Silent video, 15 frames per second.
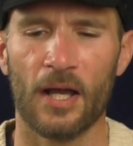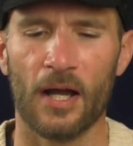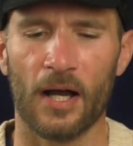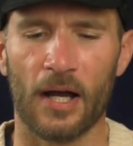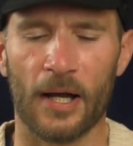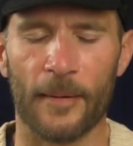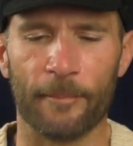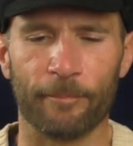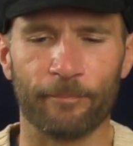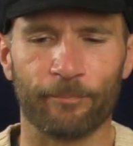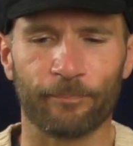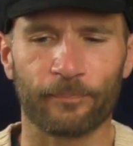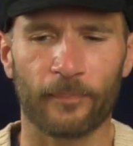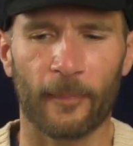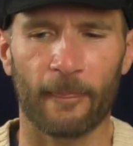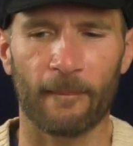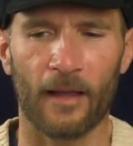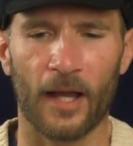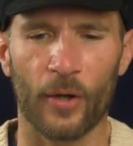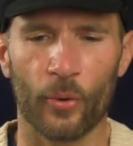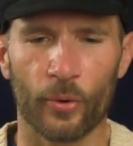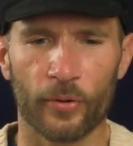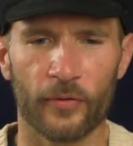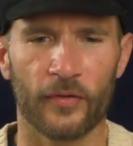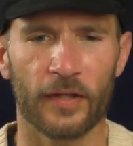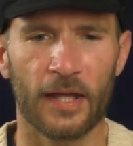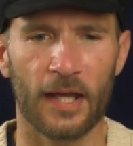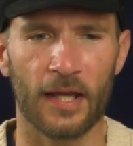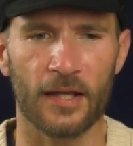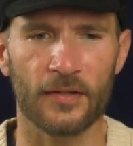Um, I ordered the
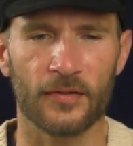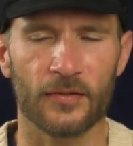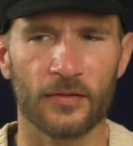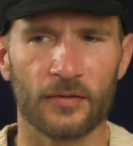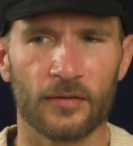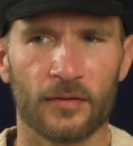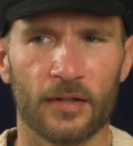case